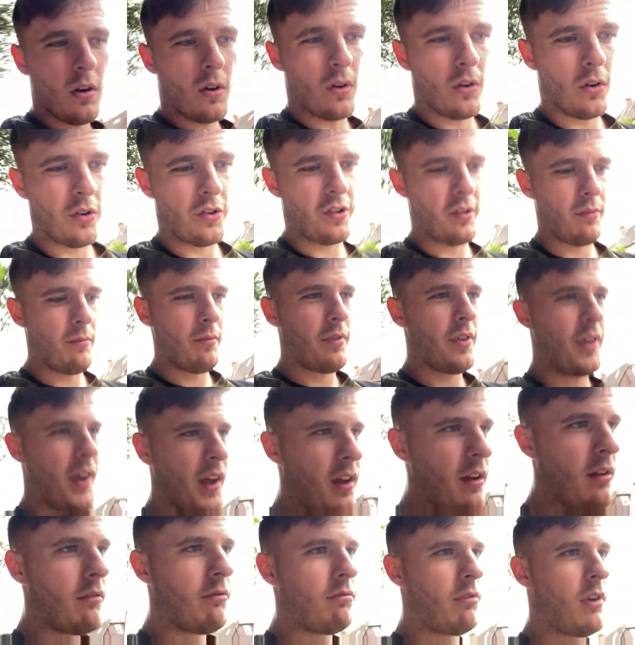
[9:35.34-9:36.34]
Or
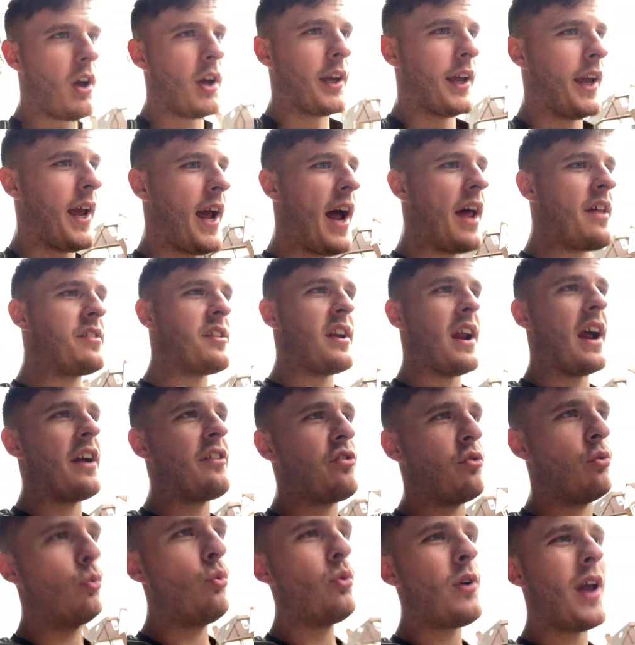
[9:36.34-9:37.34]
something, like it has an
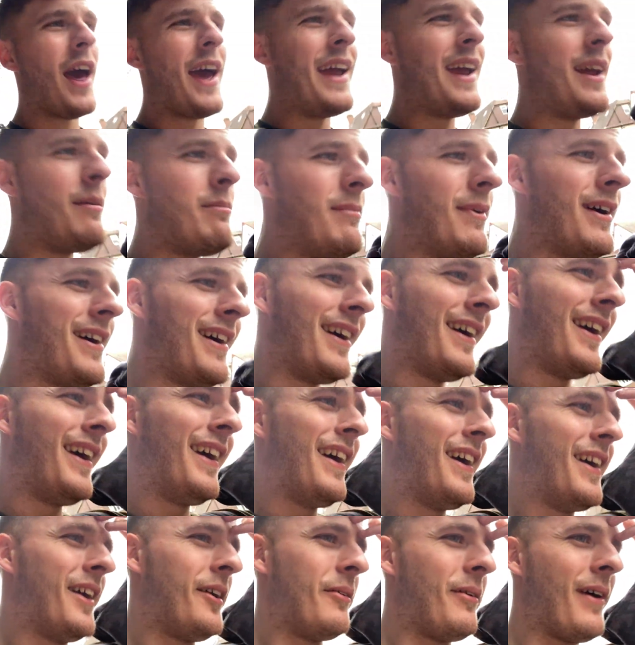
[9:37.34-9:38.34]
actual name
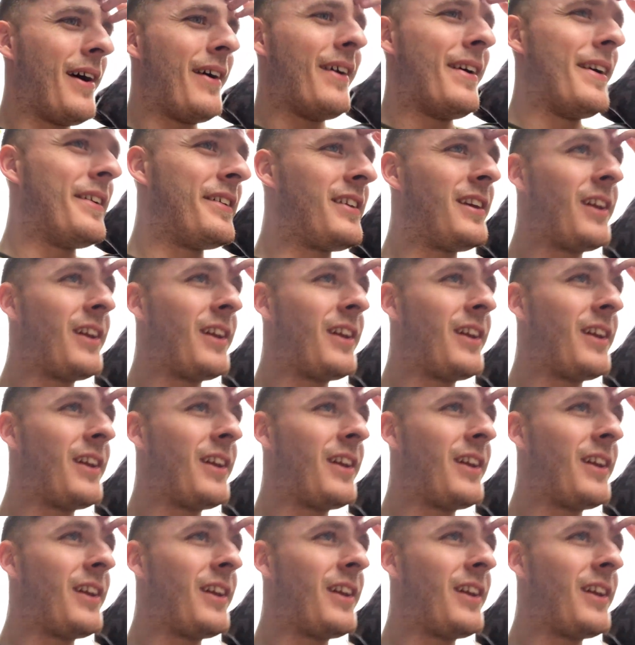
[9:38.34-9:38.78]
where it's